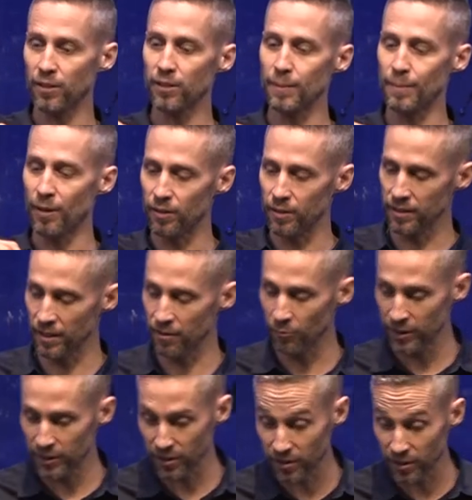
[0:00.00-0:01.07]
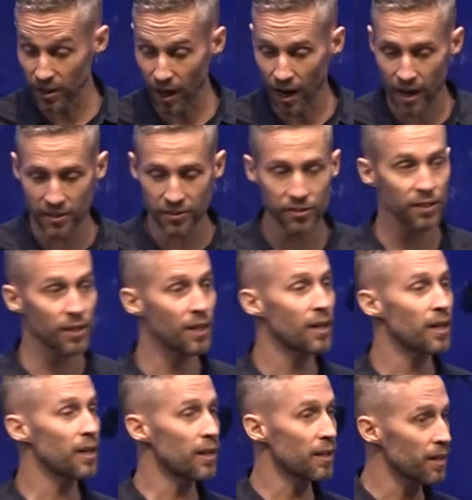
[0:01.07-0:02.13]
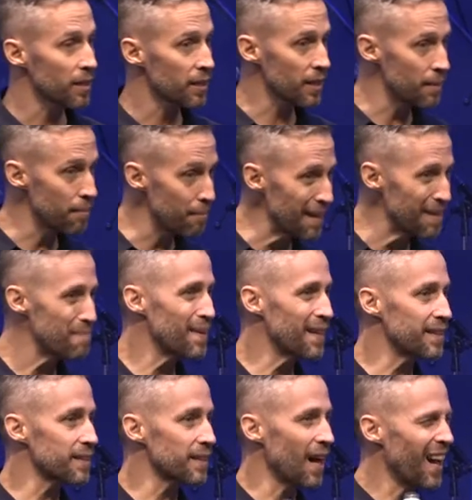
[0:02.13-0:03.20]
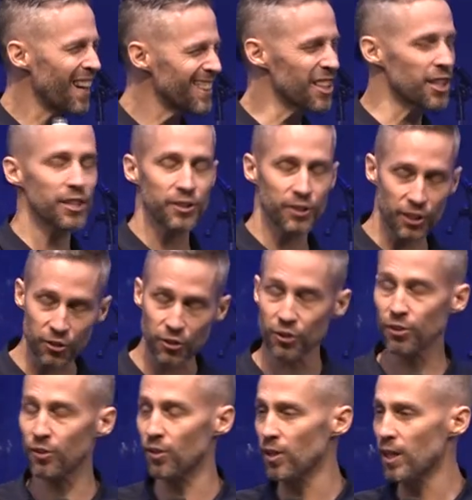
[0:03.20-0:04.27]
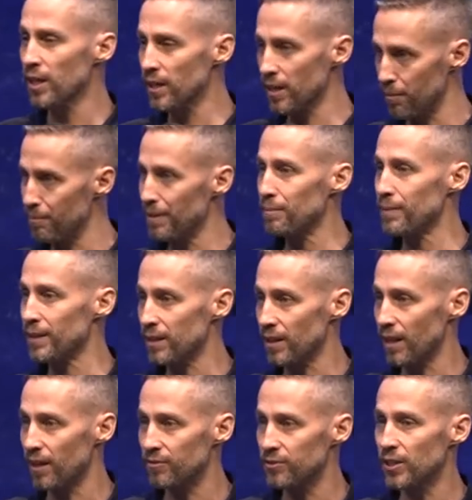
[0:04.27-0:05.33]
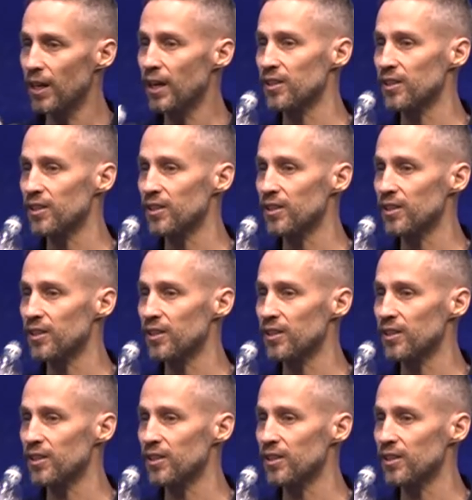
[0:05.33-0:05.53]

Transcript: heard about, which is God's commitment, unconditional commitment love to